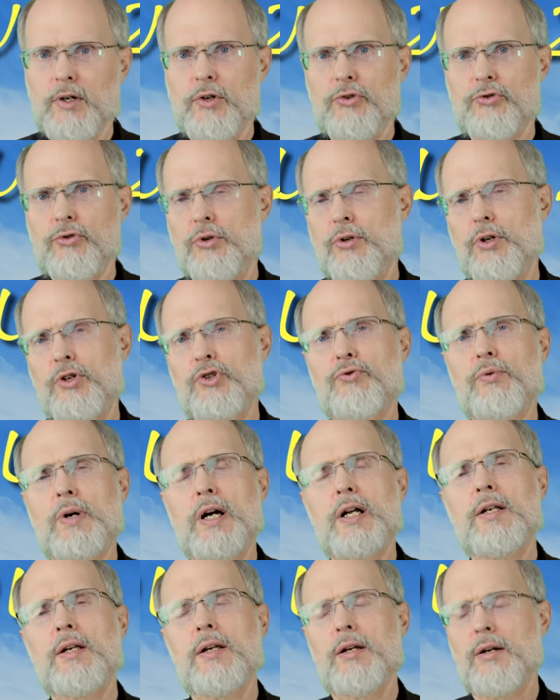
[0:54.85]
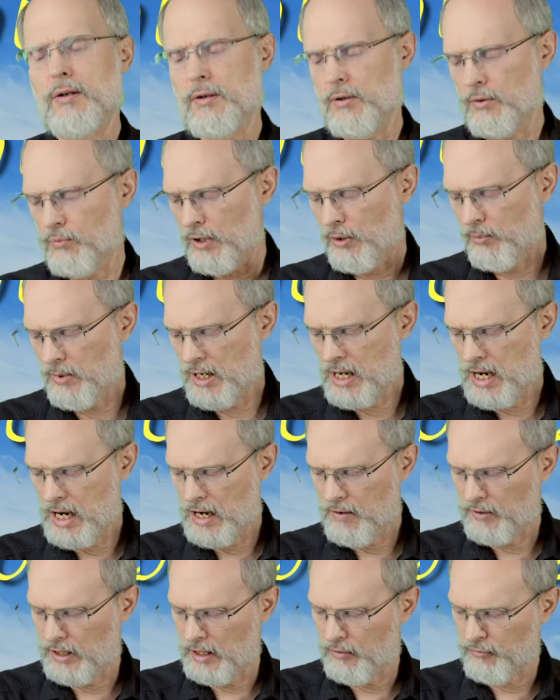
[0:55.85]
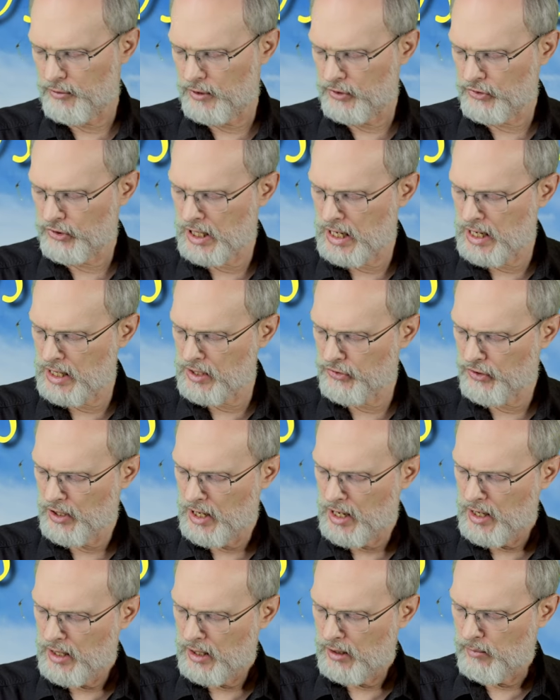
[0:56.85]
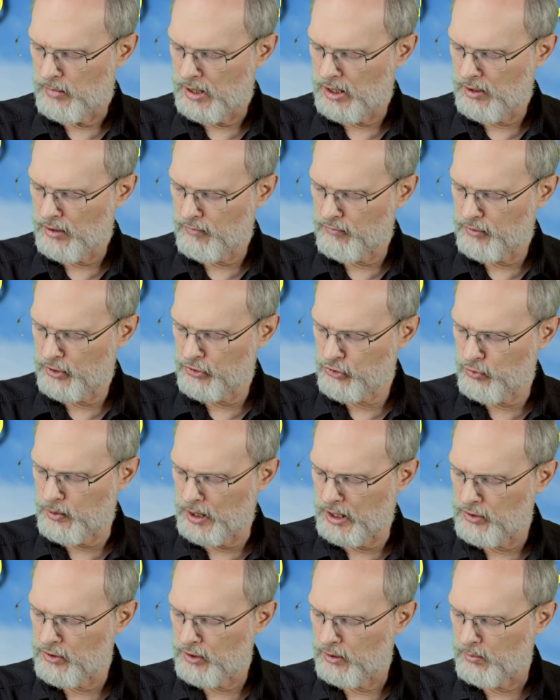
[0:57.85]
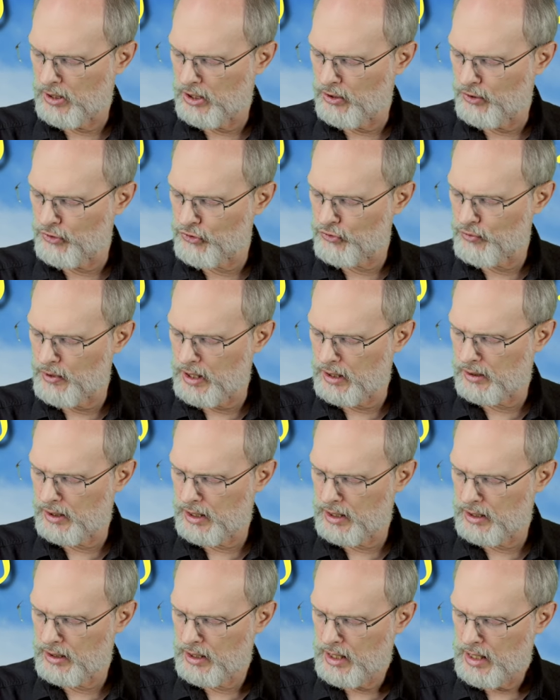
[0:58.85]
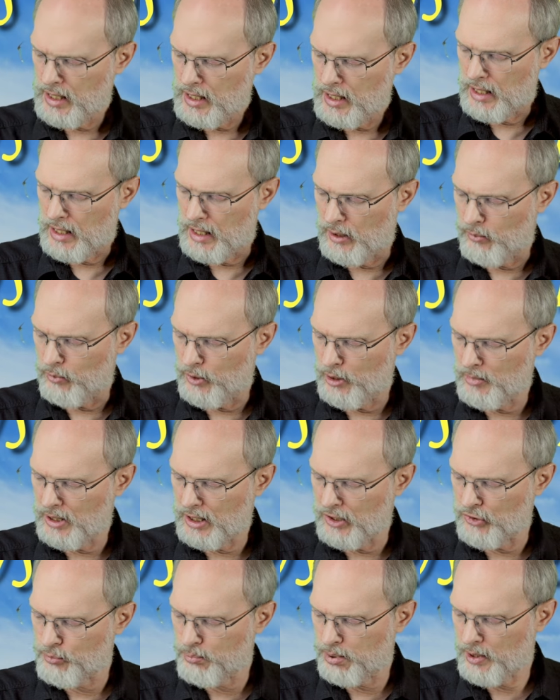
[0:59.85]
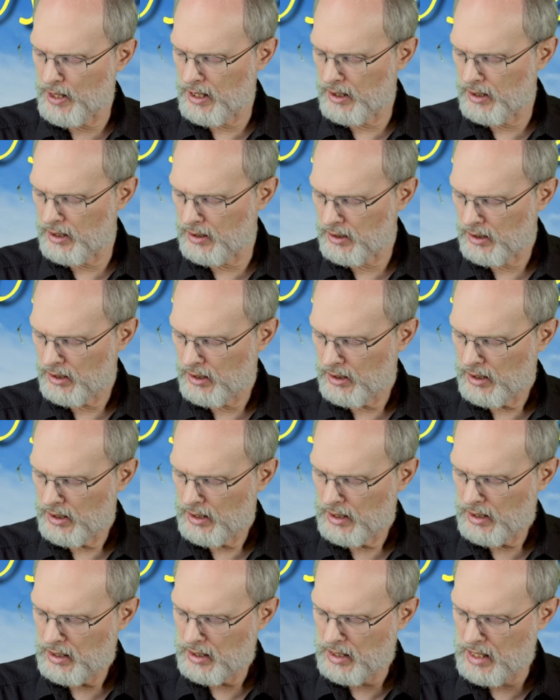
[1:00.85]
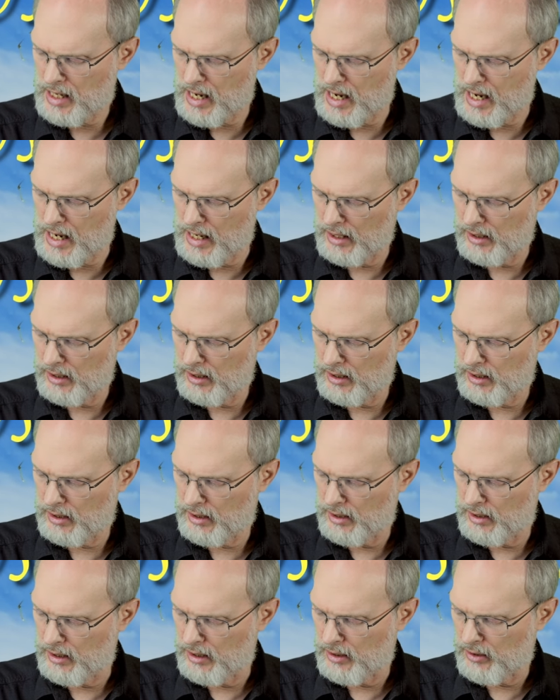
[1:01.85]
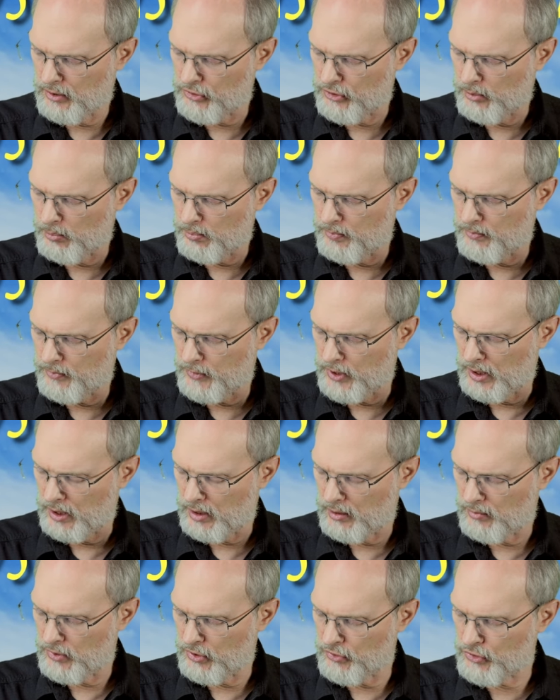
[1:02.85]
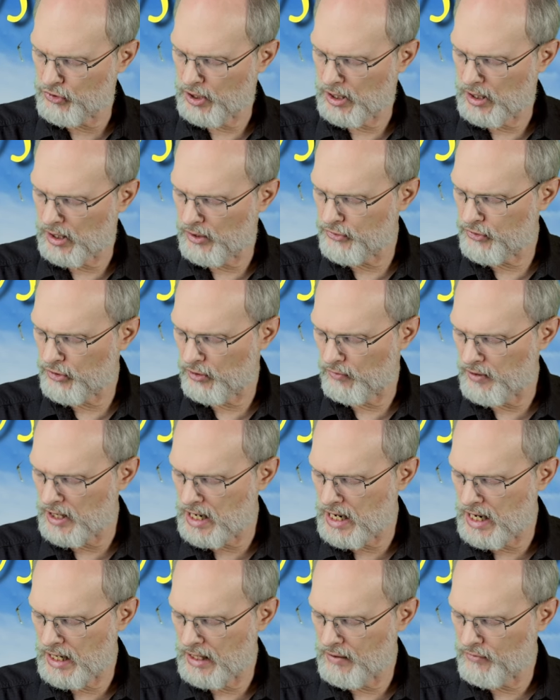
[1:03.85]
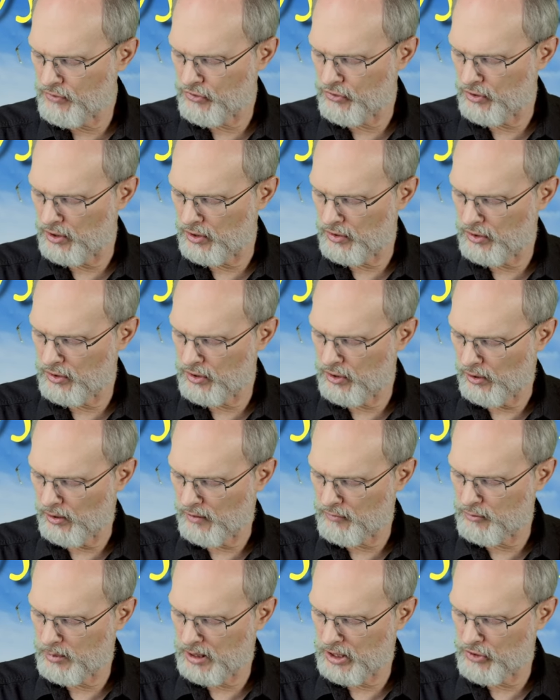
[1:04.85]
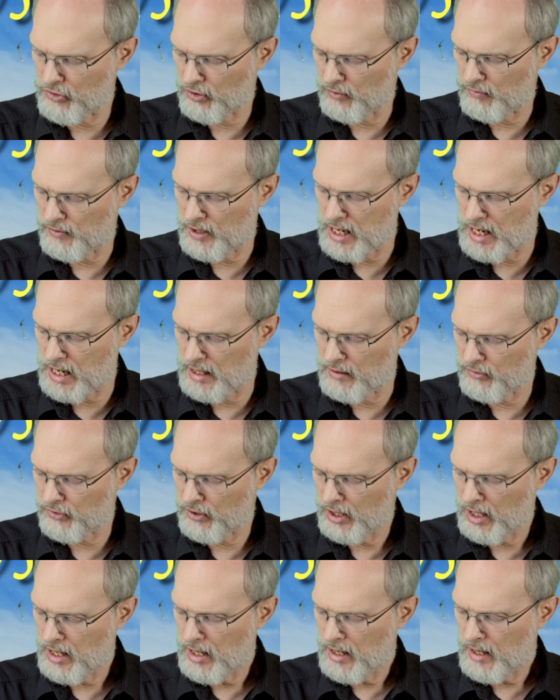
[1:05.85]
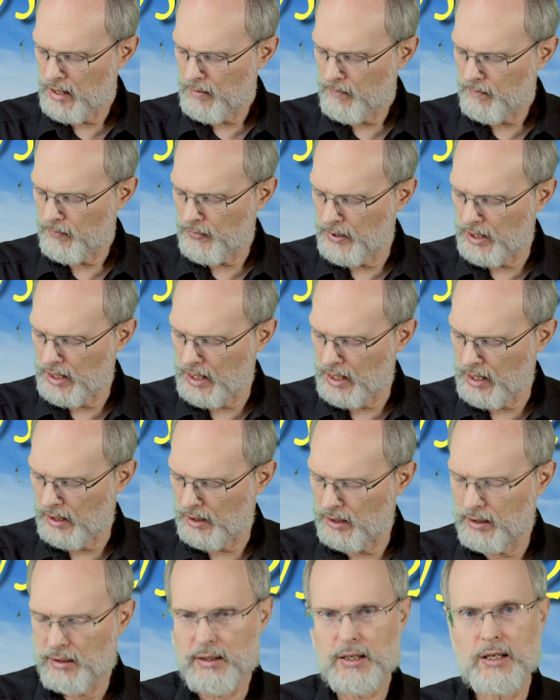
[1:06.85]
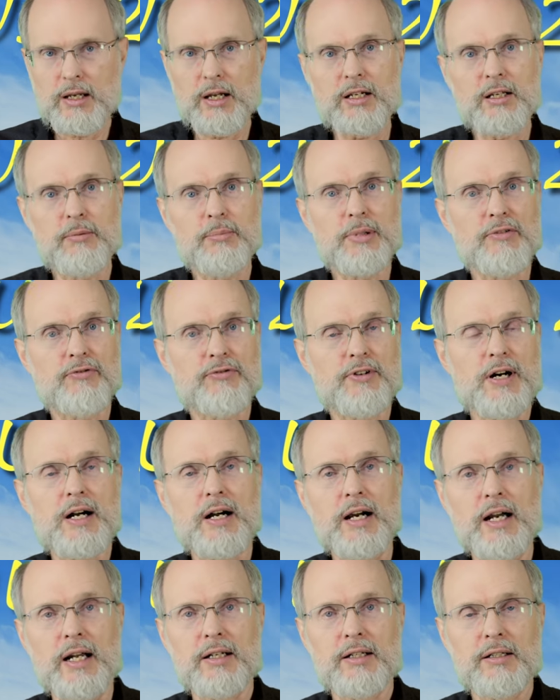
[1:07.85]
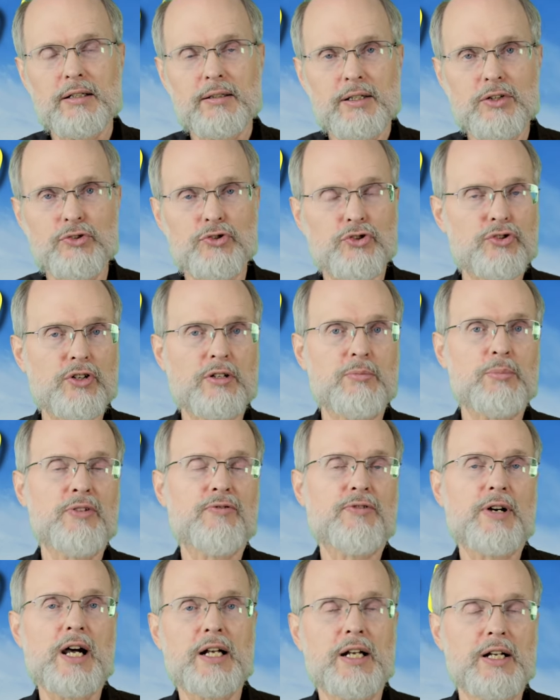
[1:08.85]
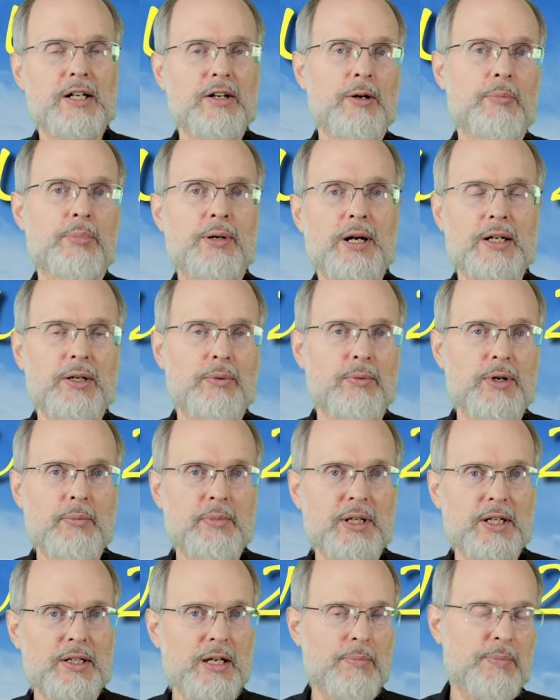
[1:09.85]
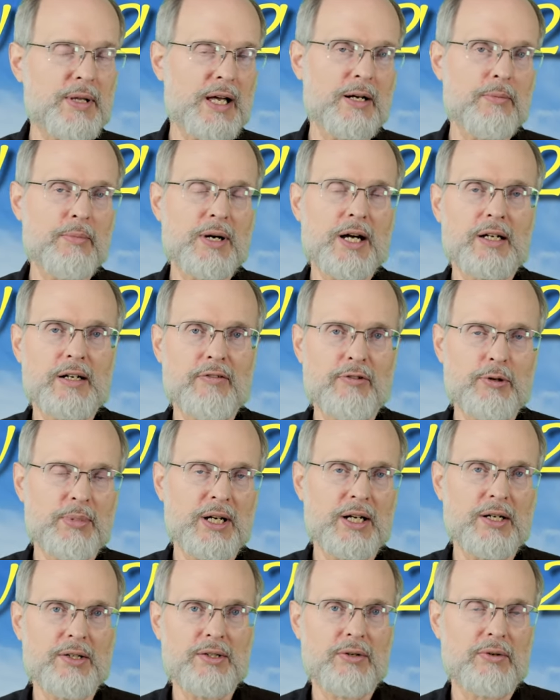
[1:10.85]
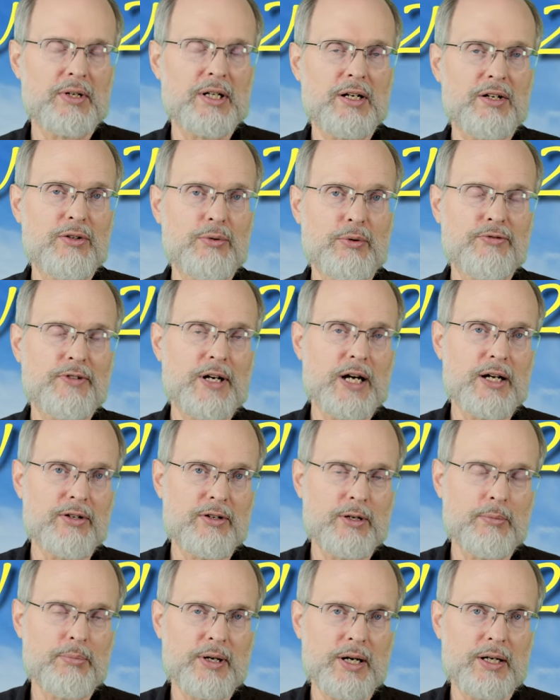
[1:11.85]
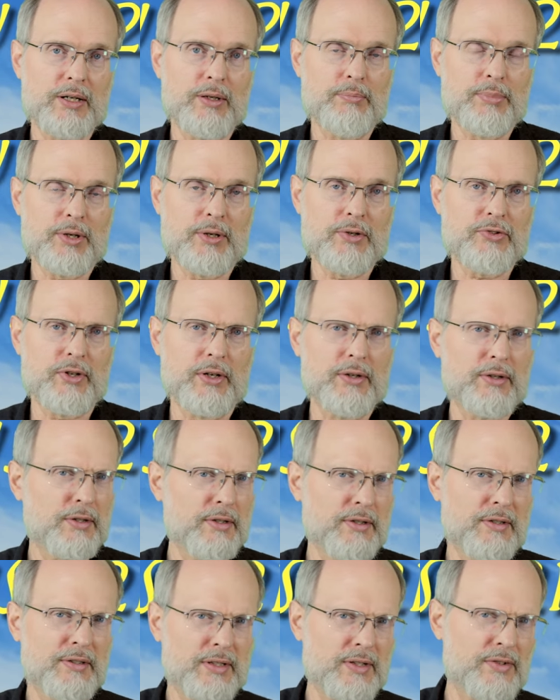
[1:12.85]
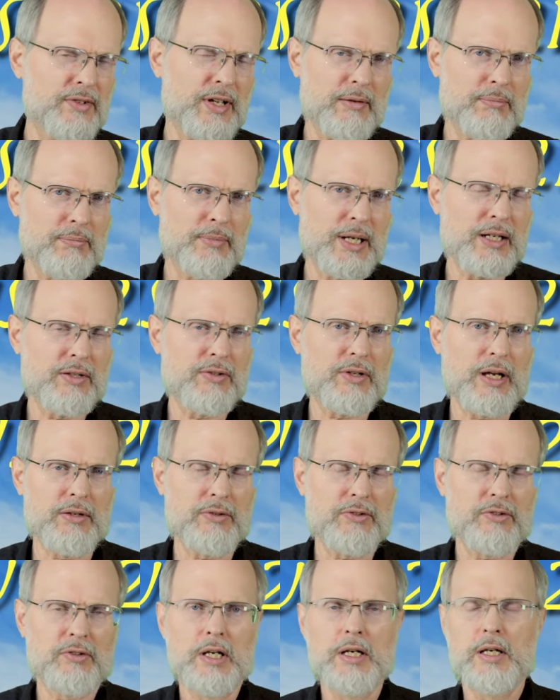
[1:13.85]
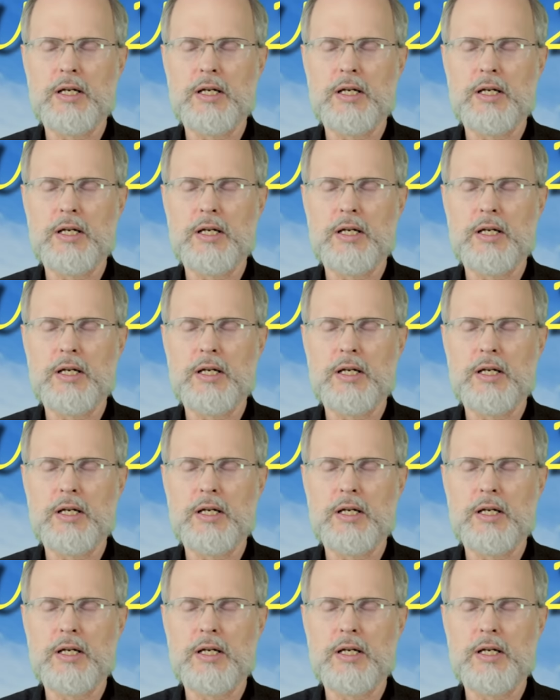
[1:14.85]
So notice right here what we have in the first case. Men are, verse 22, men are struggling, a woman is pregnant, and there's the child survives, you know, everybody survives, then he can be fined, because you shouldn't be fighting near a pregnant woman. Keep that in mind, everybody. Don't get into a fight near a pregnant person. Does that make sense?